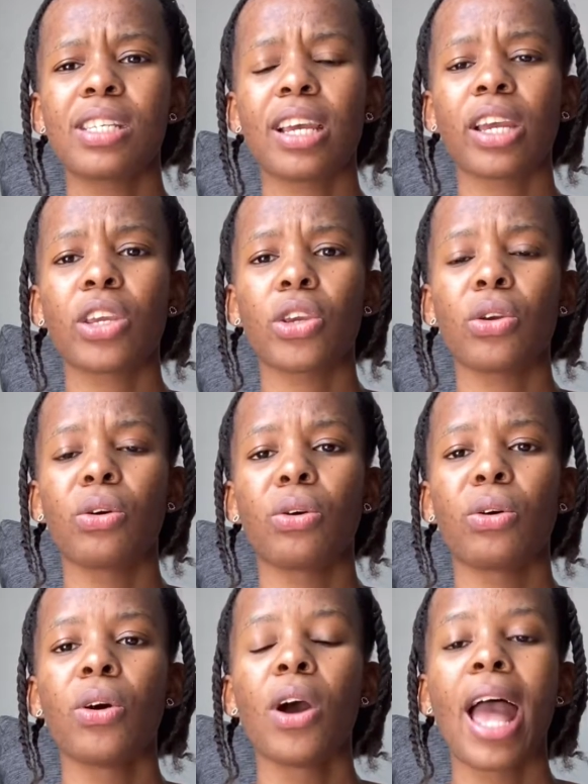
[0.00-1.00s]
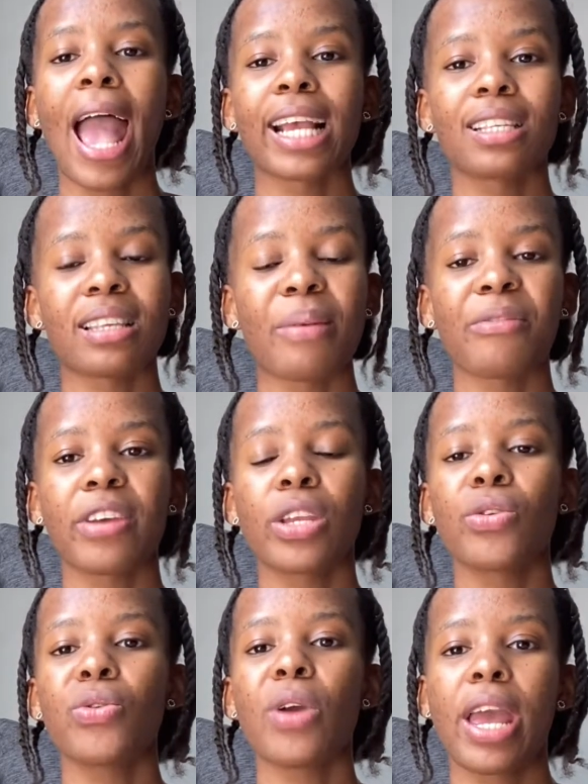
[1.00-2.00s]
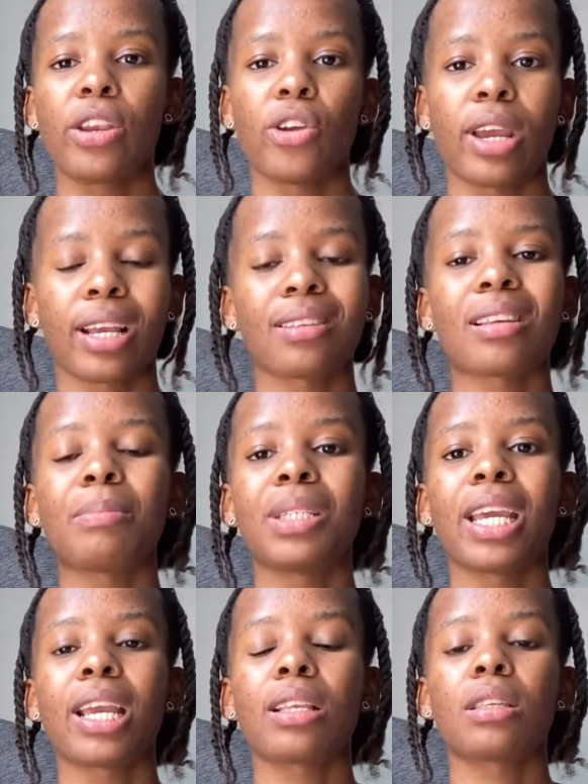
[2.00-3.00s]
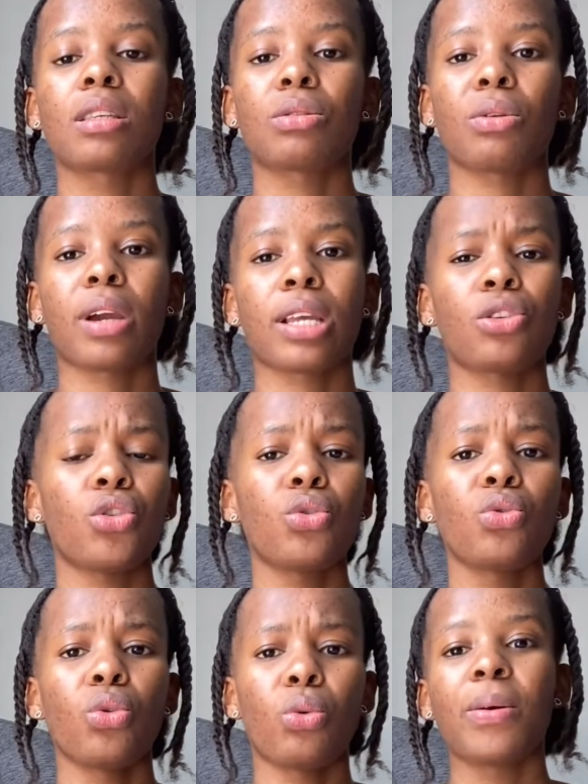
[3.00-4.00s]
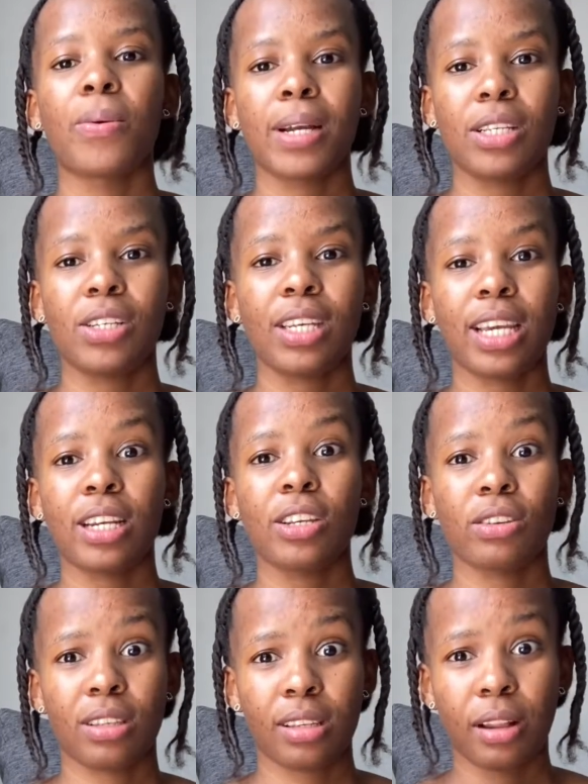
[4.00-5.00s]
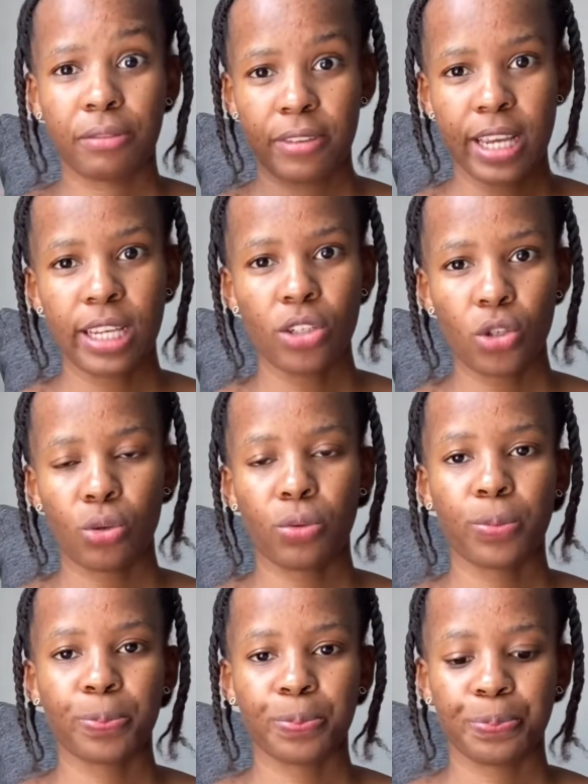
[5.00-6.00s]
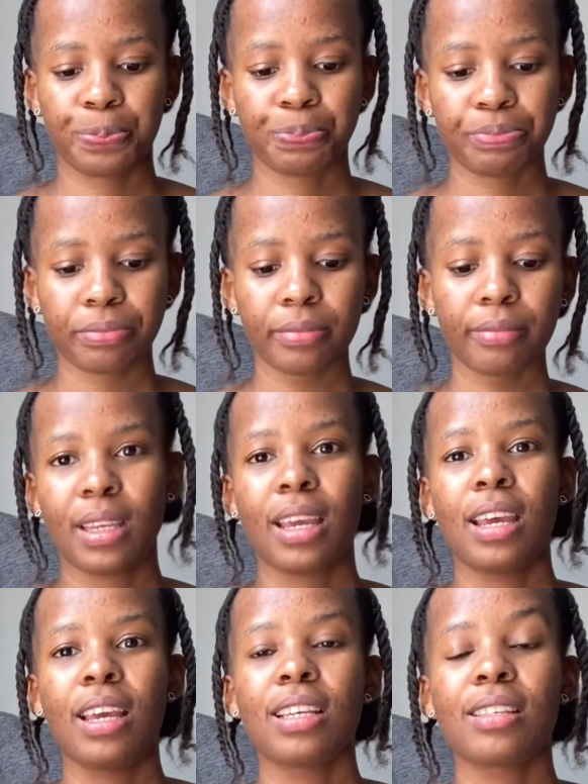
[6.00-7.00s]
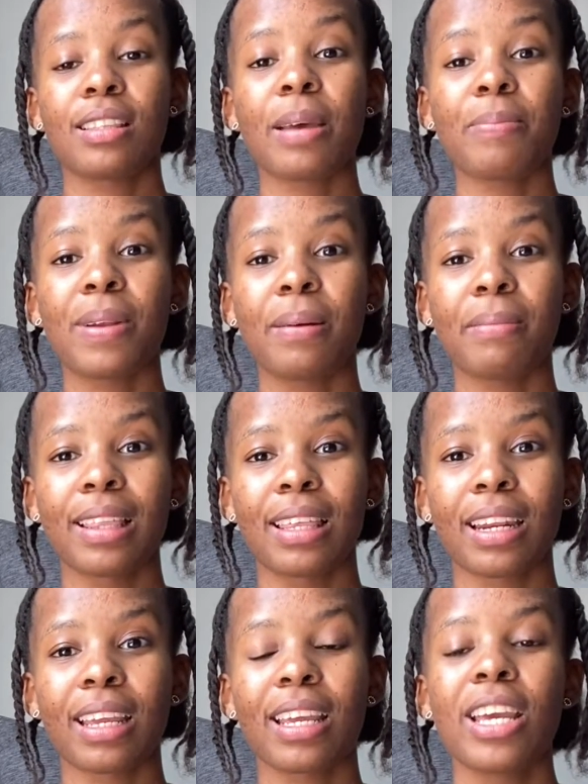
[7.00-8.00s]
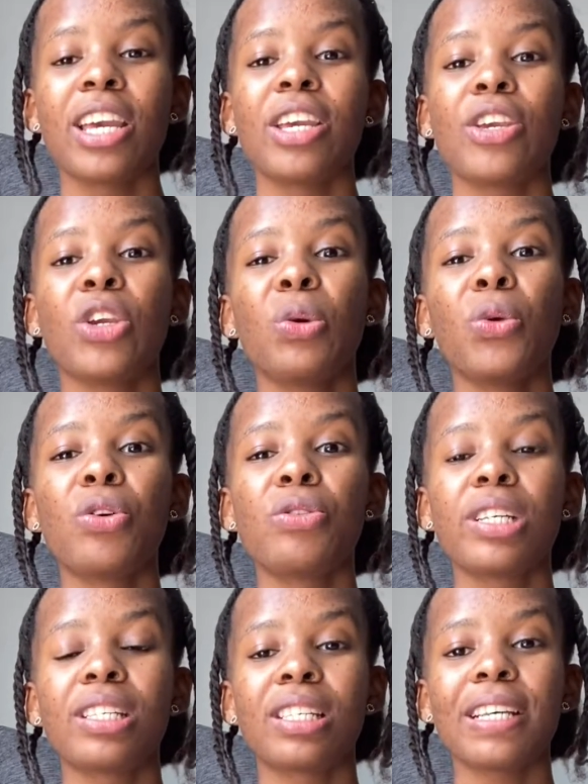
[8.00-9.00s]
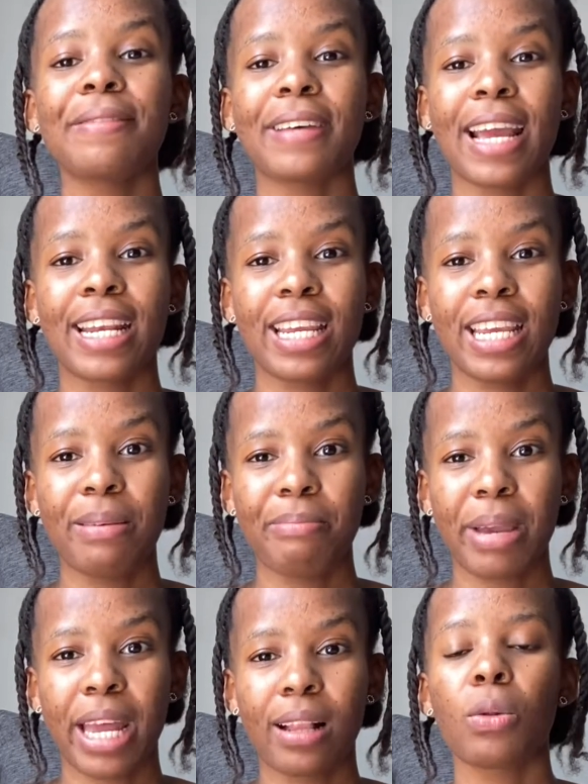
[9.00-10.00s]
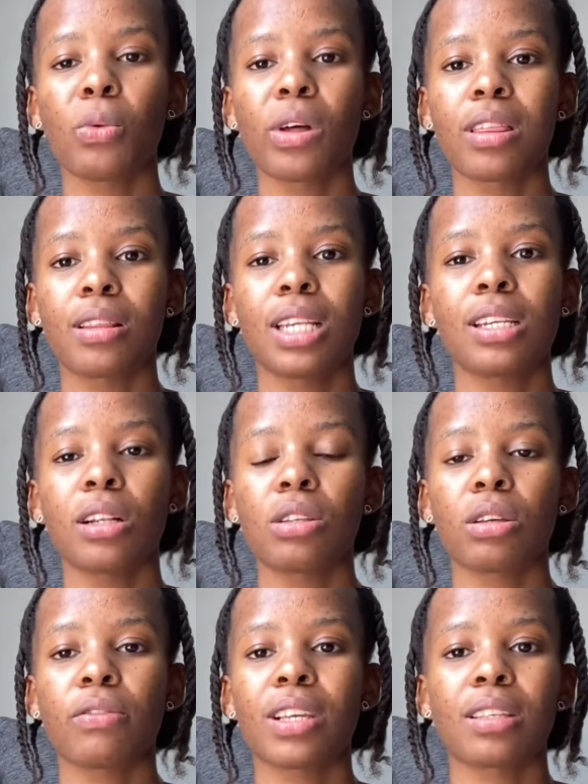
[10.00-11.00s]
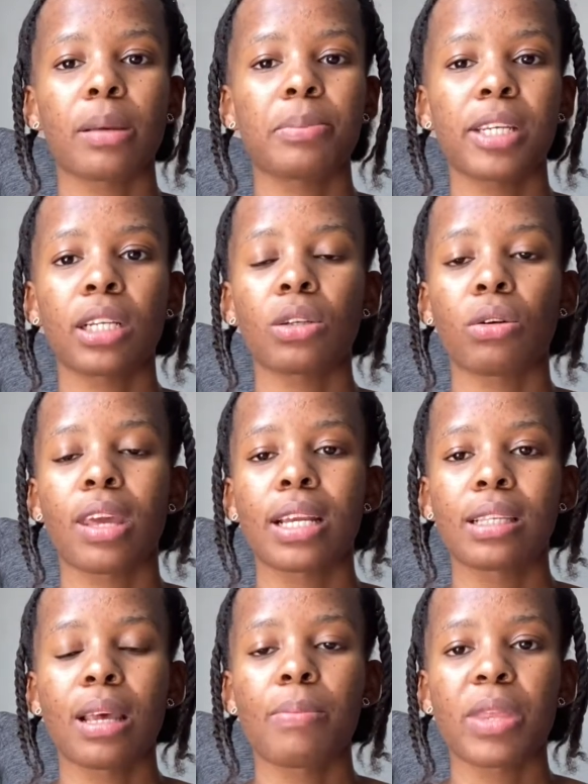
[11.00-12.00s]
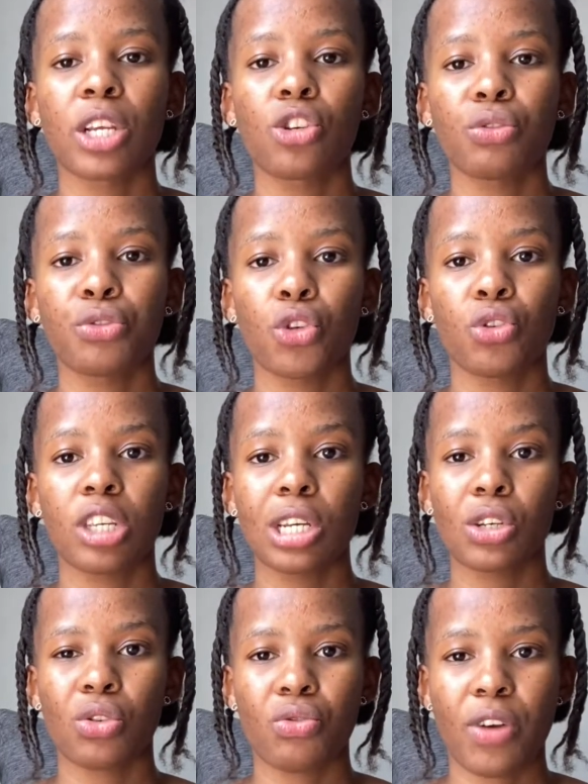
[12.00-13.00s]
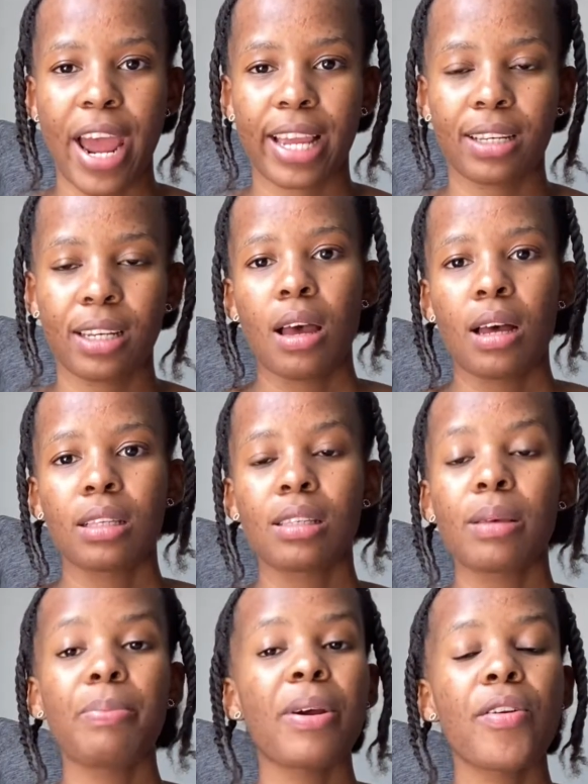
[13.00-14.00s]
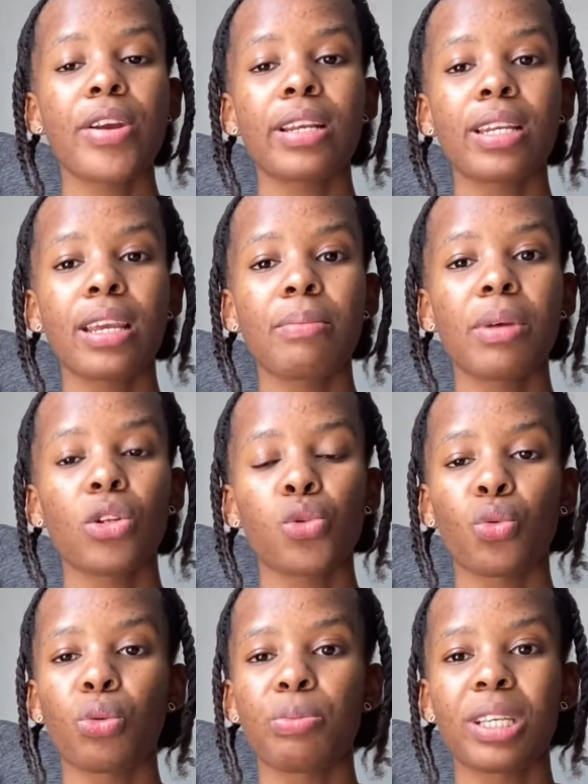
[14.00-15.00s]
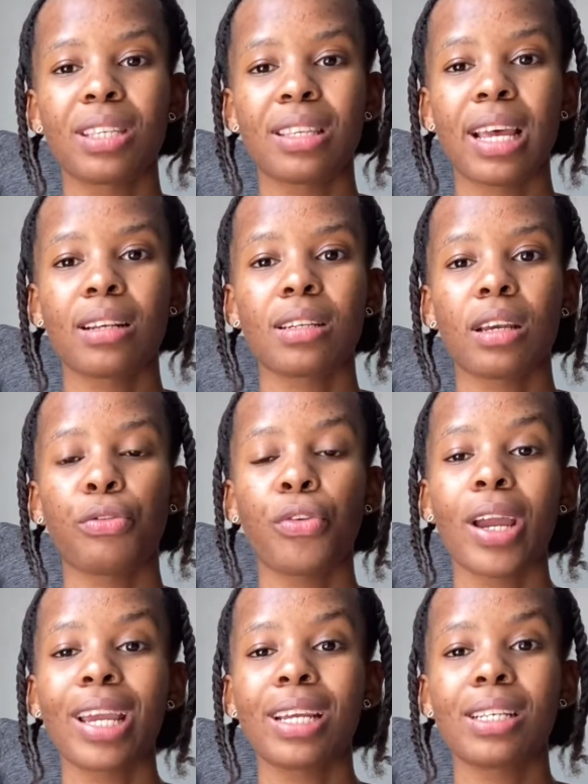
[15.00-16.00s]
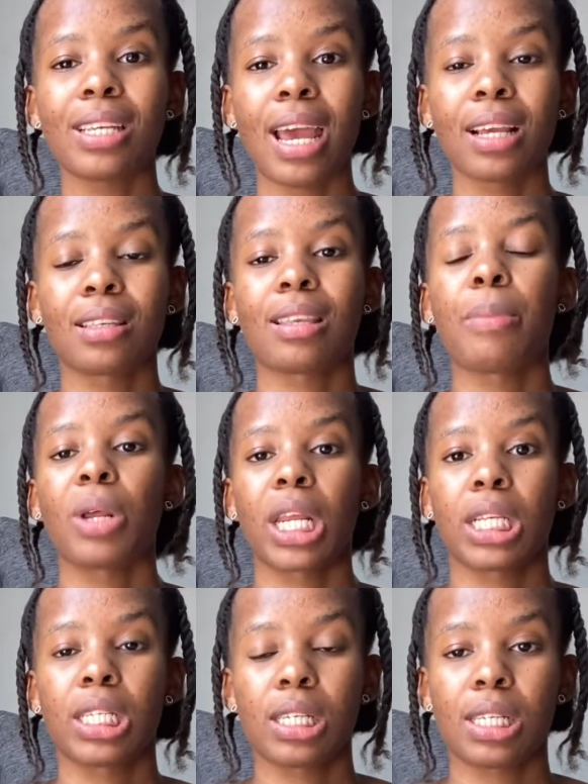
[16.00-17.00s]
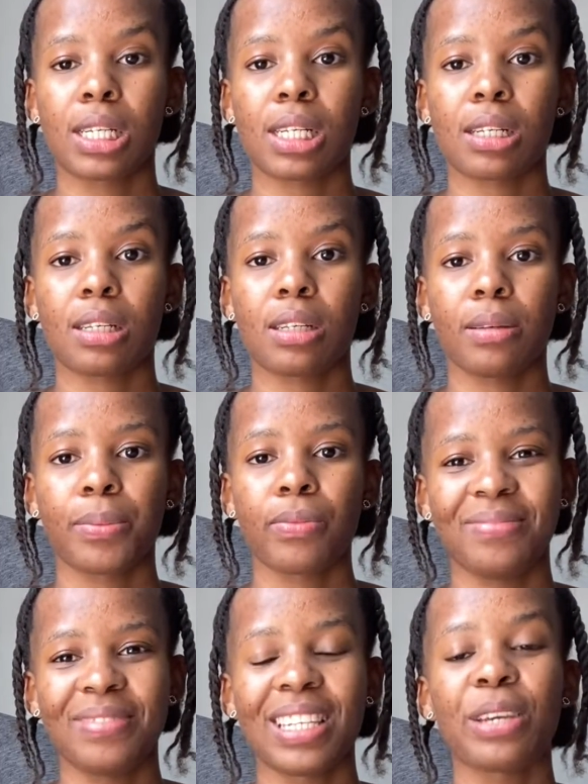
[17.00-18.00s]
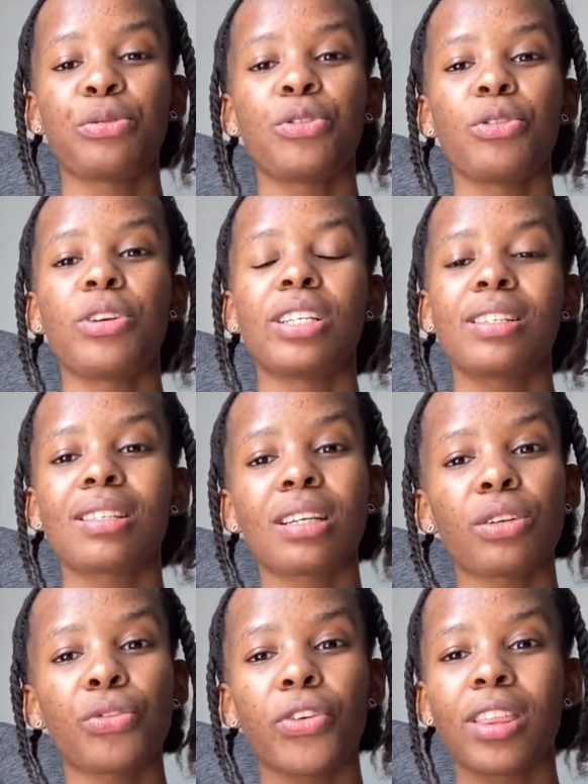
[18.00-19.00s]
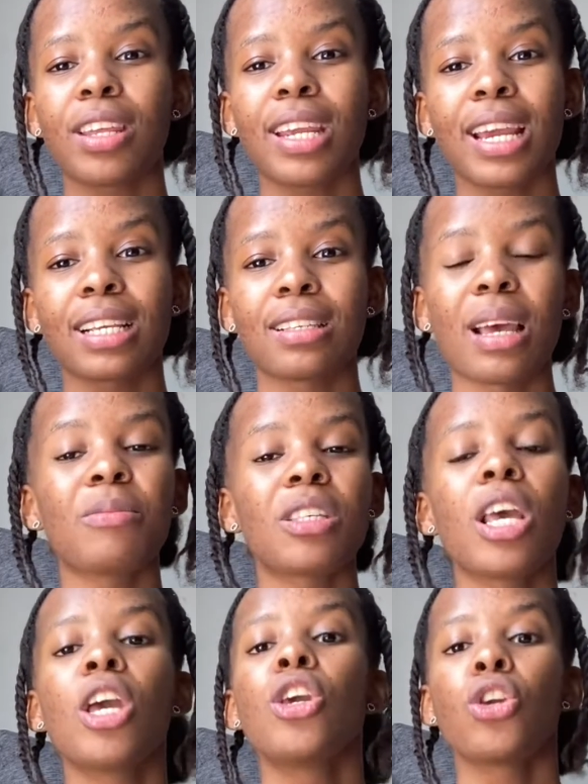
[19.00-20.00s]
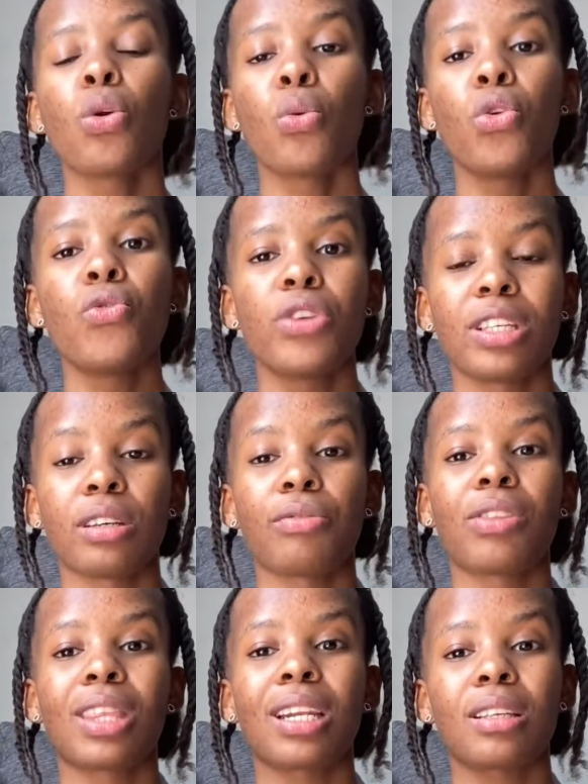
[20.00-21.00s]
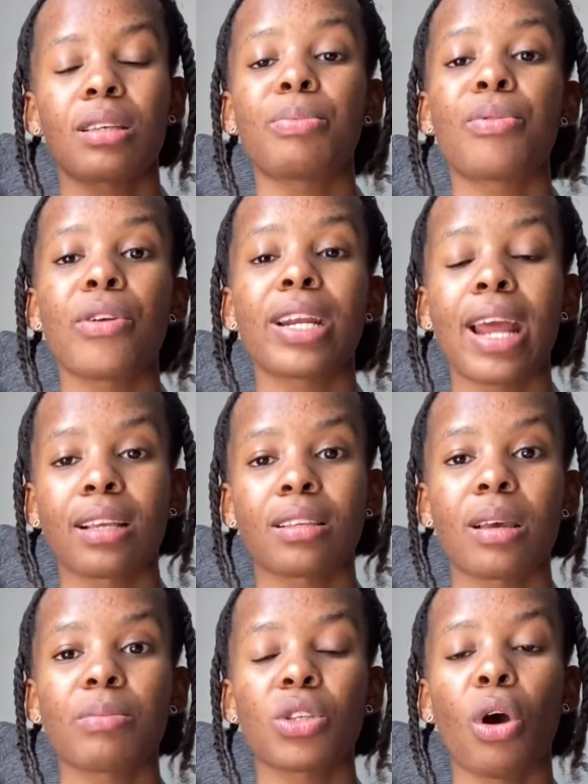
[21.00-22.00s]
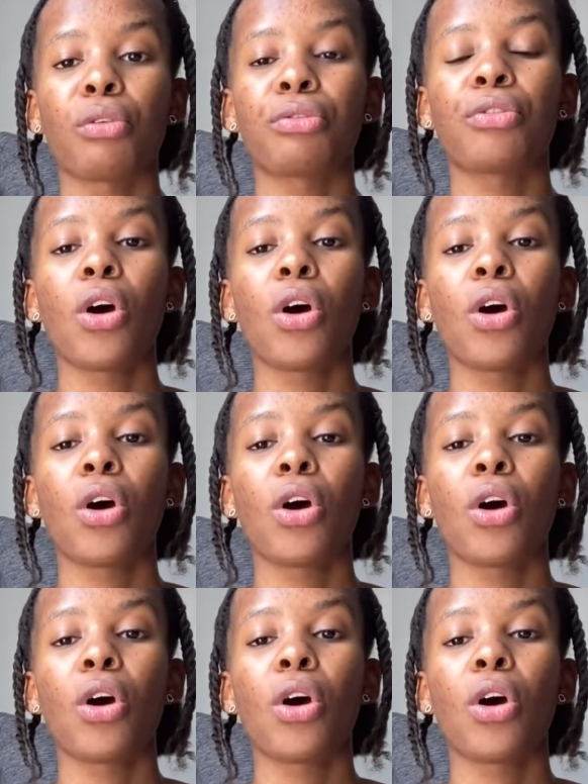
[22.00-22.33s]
check your exam venue and your exam dates so as you know what you're getting yourself into. Step number three, you will receive an email with details of the subject or the exam that you've chosen to write. Separate emails will be sent for each exam registered. If you registered for three exams, you will receive three separate exams of